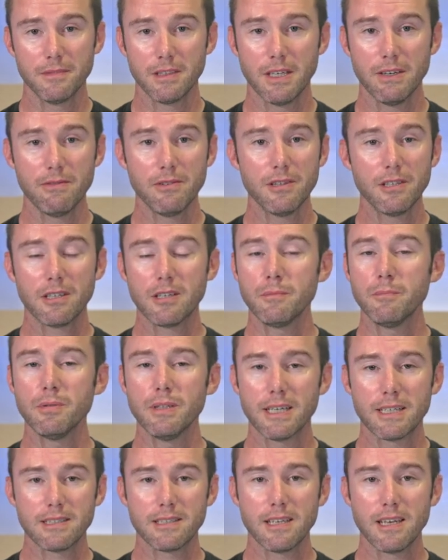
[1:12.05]
given the
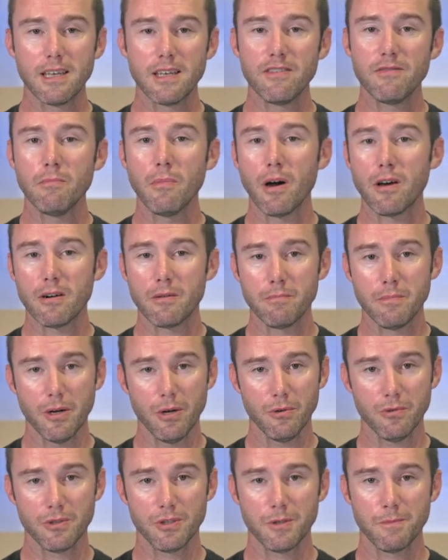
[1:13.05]
complexity of modern
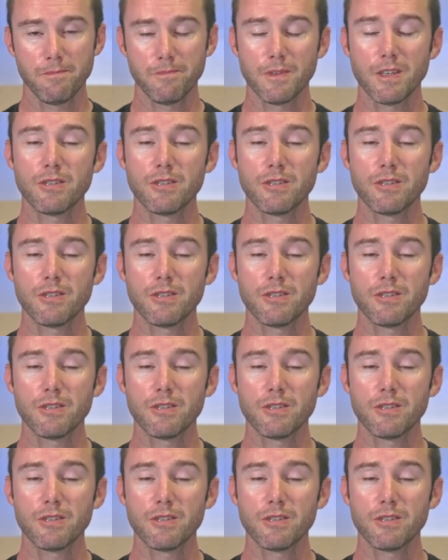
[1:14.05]
boats.